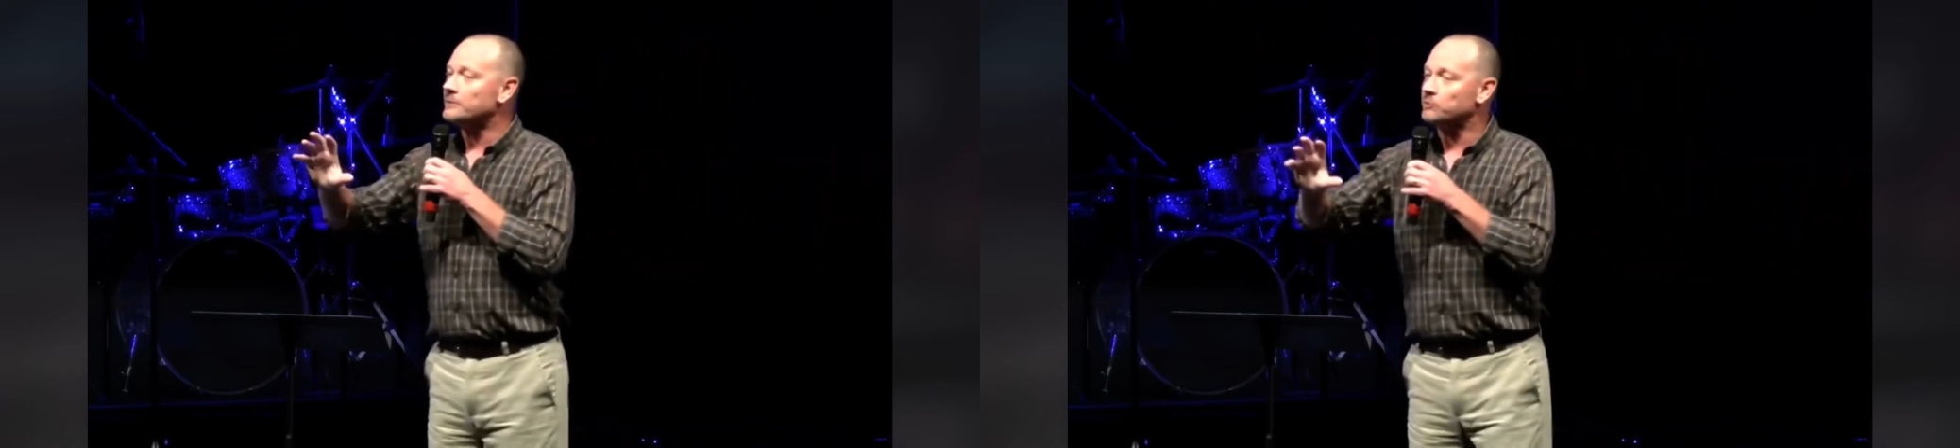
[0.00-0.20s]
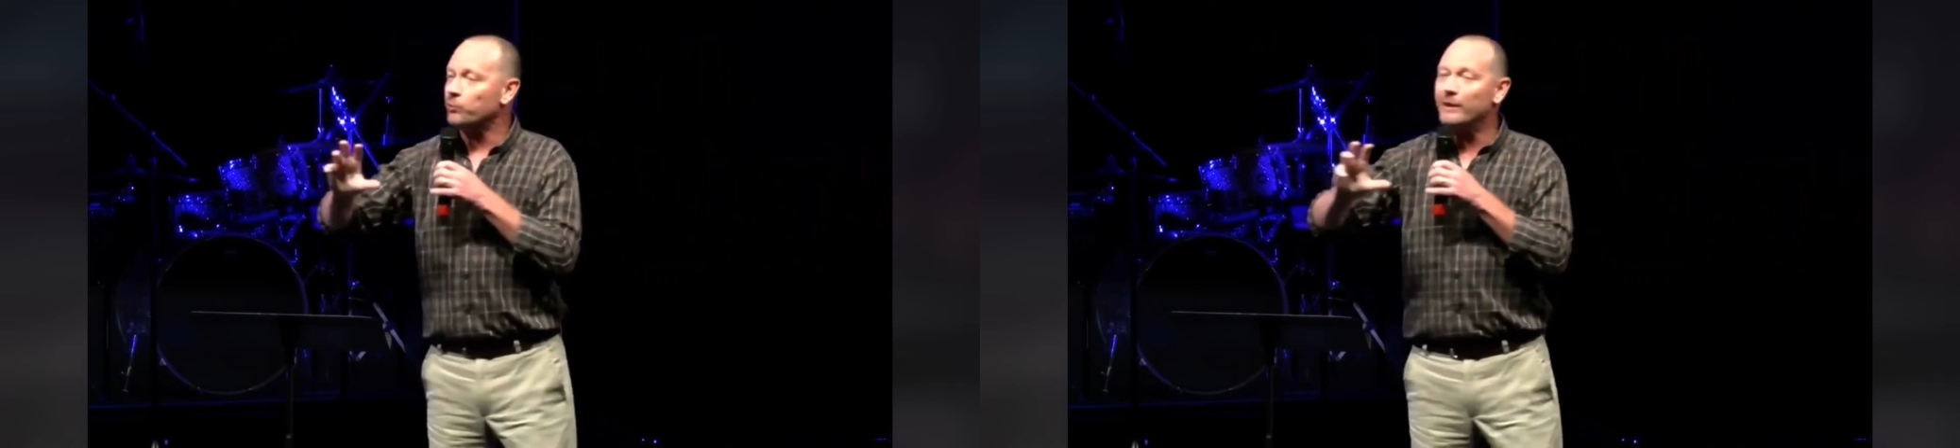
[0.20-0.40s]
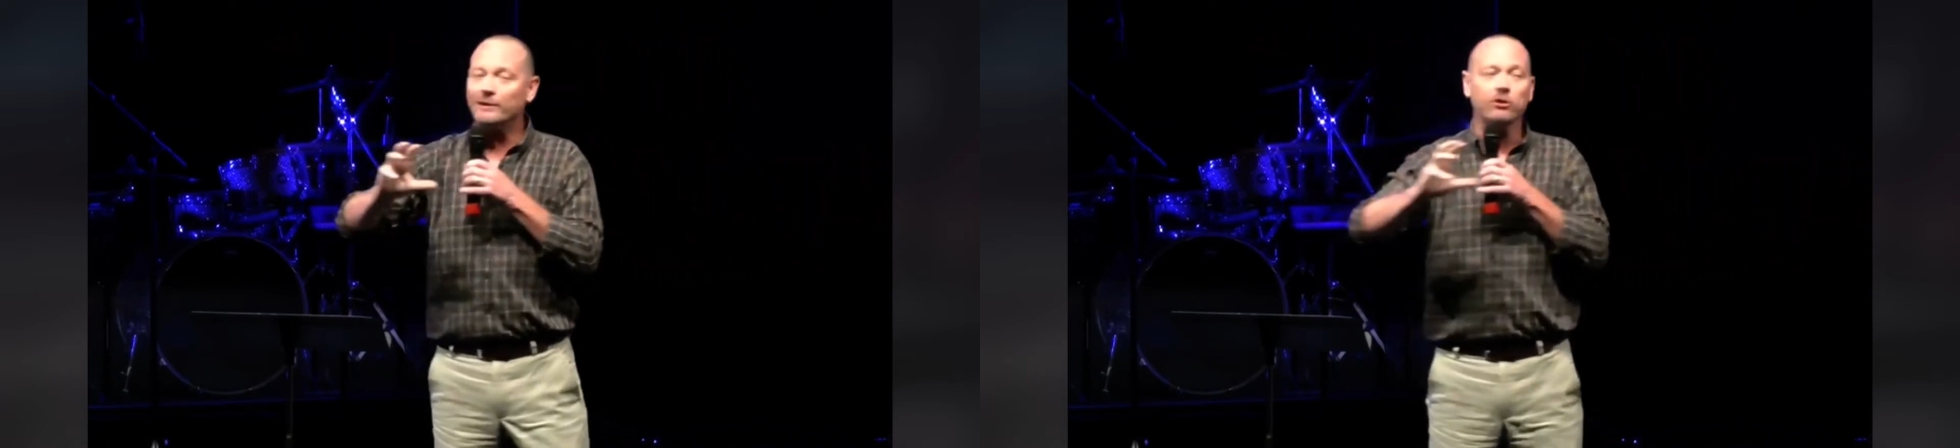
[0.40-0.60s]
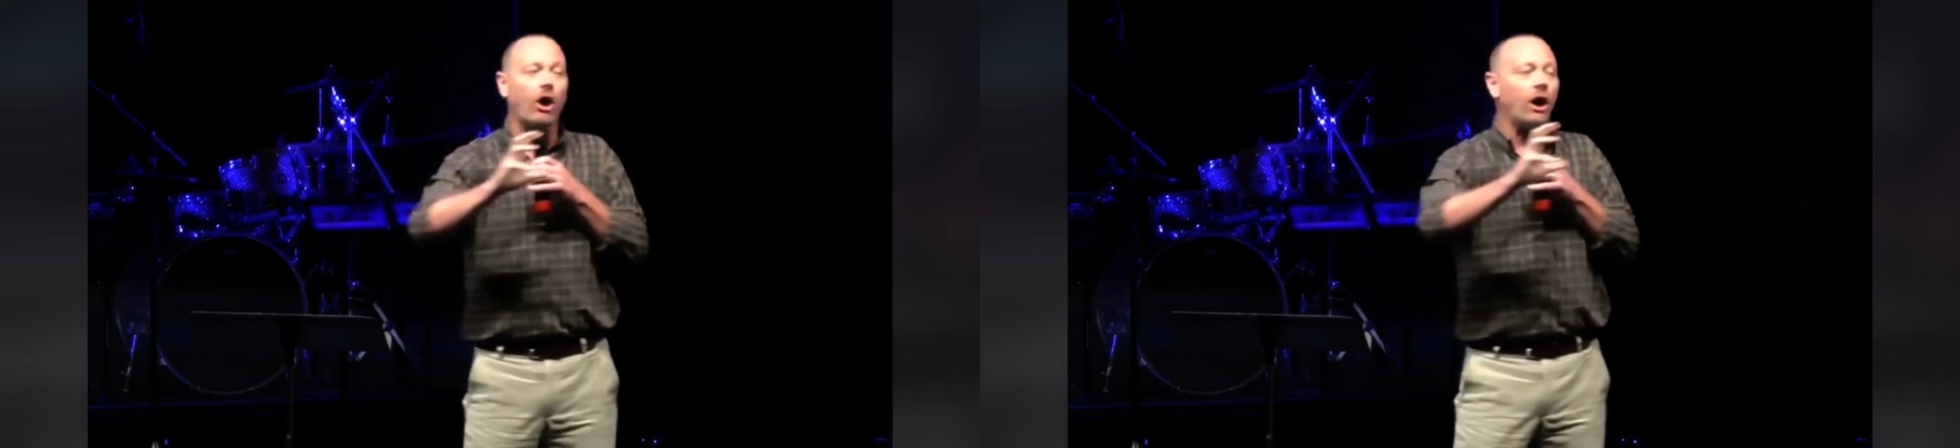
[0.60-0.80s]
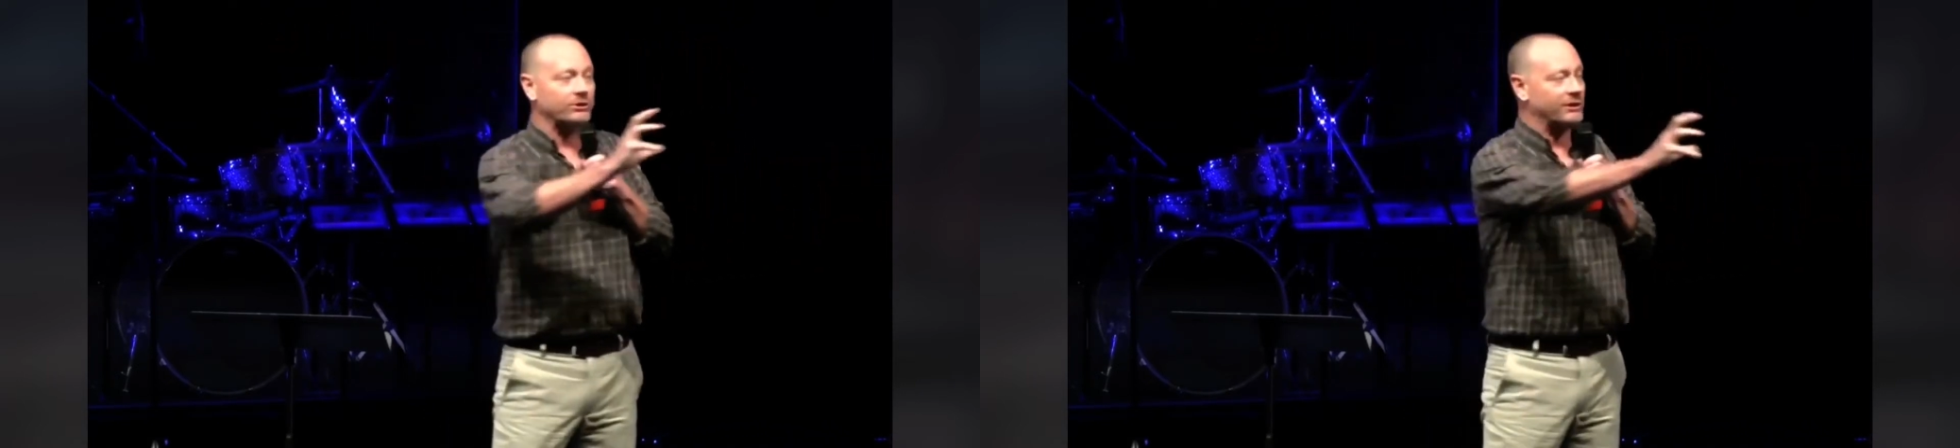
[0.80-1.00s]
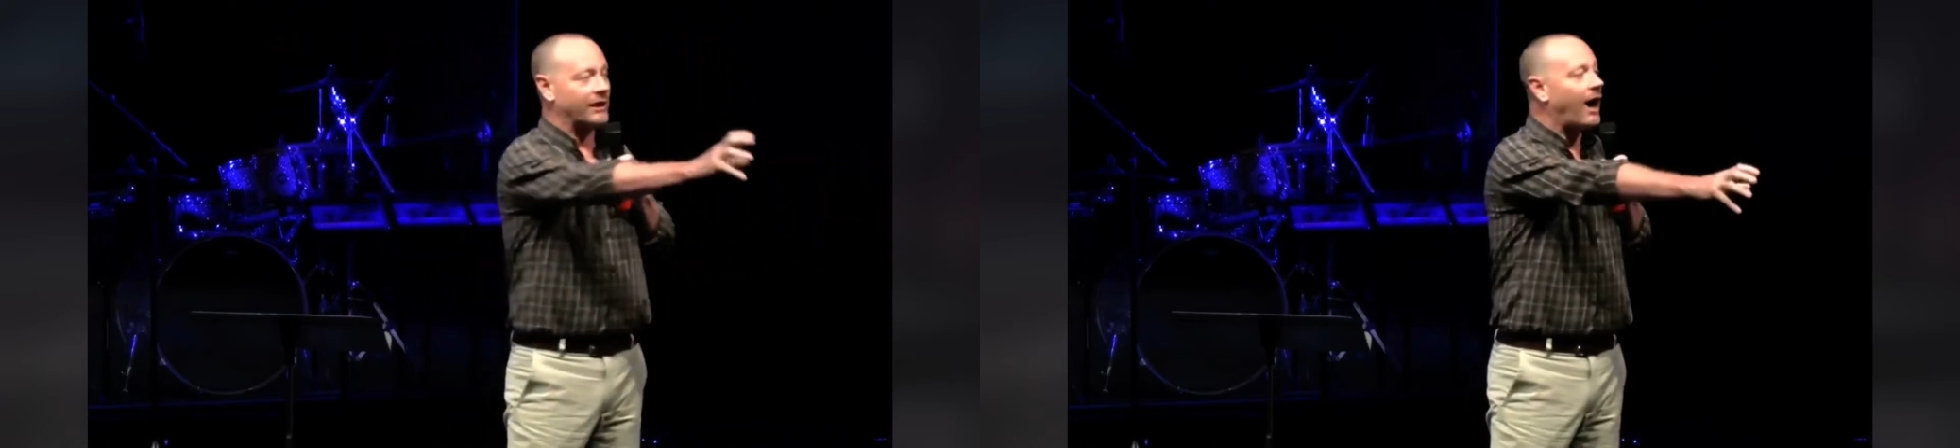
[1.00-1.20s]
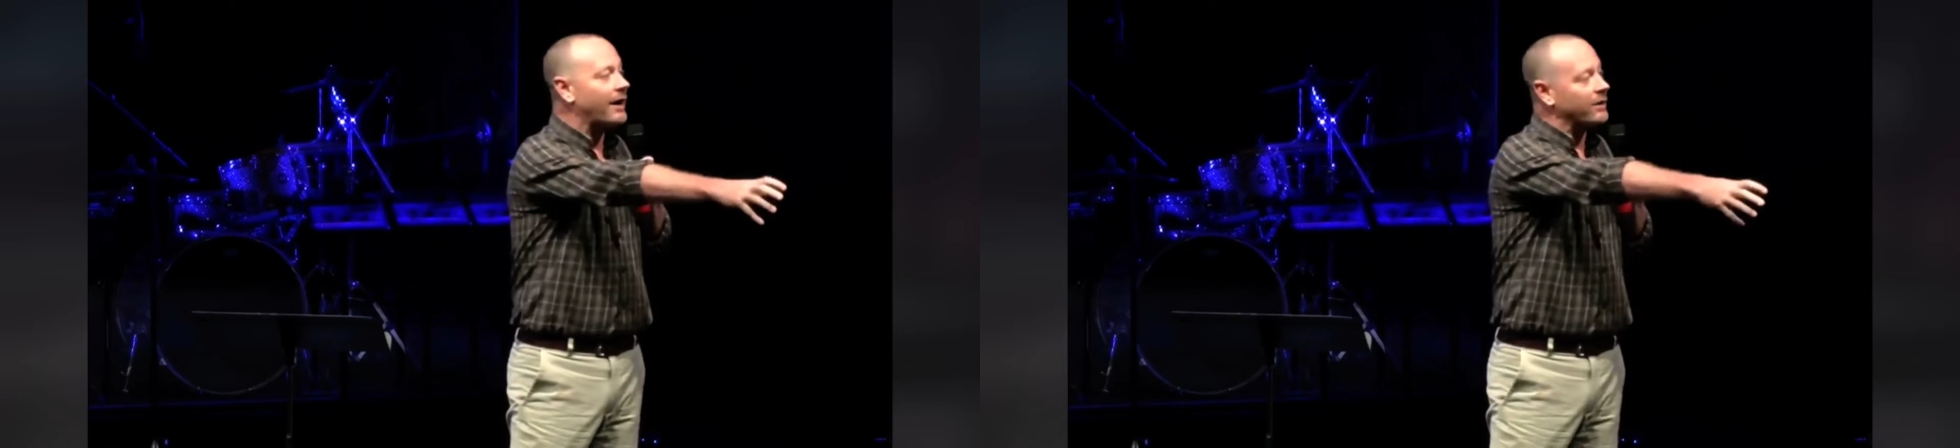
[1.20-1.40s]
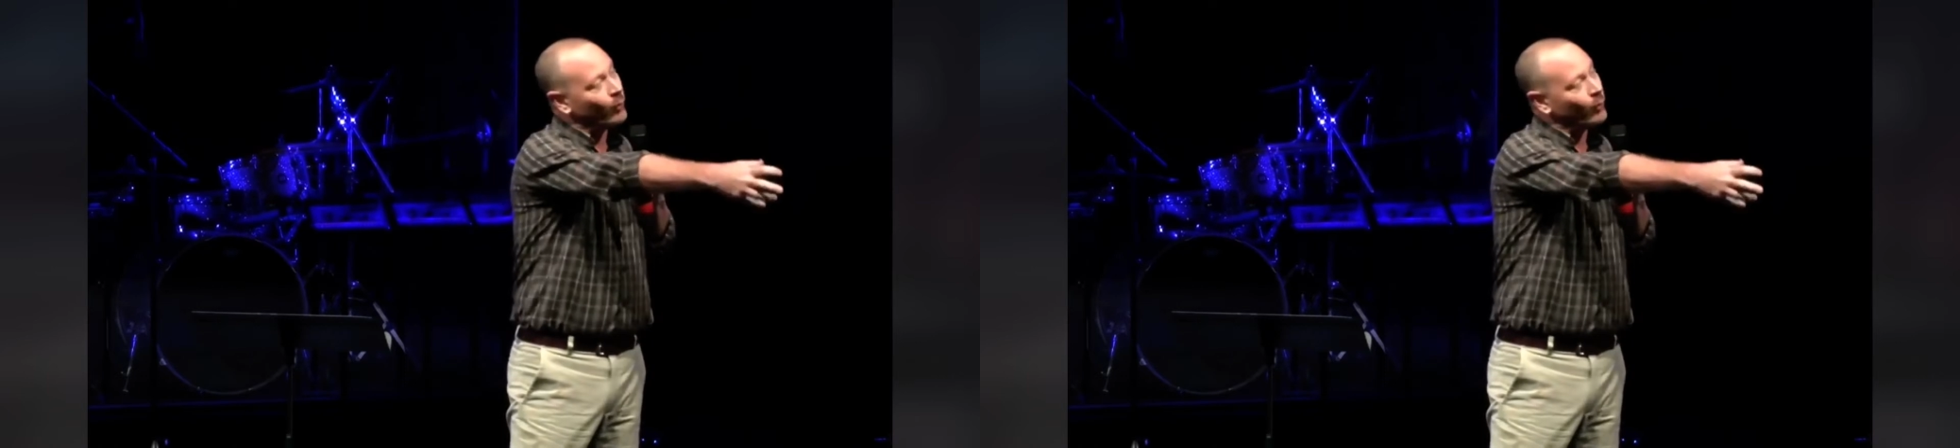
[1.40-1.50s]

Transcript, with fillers: is we lost God and